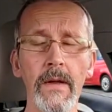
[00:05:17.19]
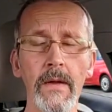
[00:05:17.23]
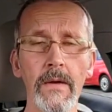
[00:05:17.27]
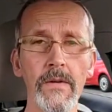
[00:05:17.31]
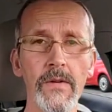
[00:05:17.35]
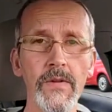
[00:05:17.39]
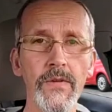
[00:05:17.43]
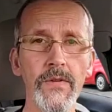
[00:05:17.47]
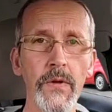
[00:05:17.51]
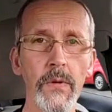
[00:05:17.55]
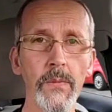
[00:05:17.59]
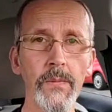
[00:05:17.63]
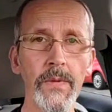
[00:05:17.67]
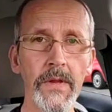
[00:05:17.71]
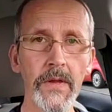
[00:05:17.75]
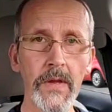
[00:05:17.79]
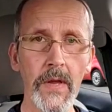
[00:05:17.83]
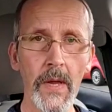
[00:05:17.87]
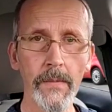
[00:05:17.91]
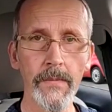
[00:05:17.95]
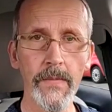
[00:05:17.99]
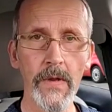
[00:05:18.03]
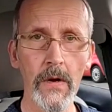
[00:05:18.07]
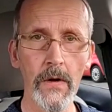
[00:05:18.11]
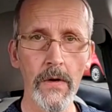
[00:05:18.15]
are still being
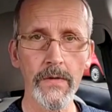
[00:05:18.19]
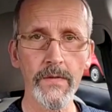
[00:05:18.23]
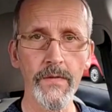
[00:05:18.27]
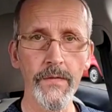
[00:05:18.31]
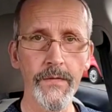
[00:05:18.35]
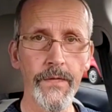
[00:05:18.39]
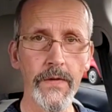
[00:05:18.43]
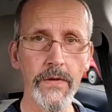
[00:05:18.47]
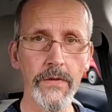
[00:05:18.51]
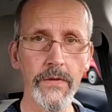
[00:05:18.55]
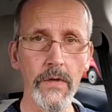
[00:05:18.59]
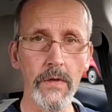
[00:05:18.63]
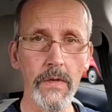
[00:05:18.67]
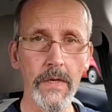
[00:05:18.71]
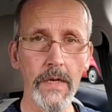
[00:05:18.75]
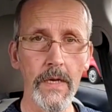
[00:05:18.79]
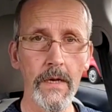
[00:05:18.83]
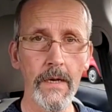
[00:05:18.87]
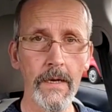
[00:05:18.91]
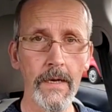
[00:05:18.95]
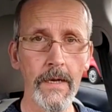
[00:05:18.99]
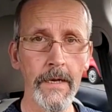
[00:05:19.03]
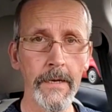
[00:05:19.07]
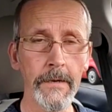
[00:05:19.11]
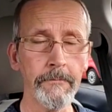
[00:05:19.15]
kept artificially
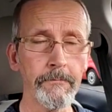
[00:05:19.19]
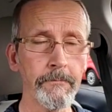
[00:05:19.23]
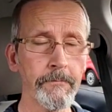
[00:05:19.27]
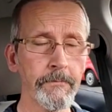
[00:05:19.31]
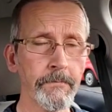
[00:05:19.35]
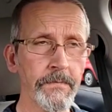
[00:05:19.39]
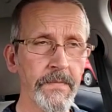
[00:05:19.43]
high.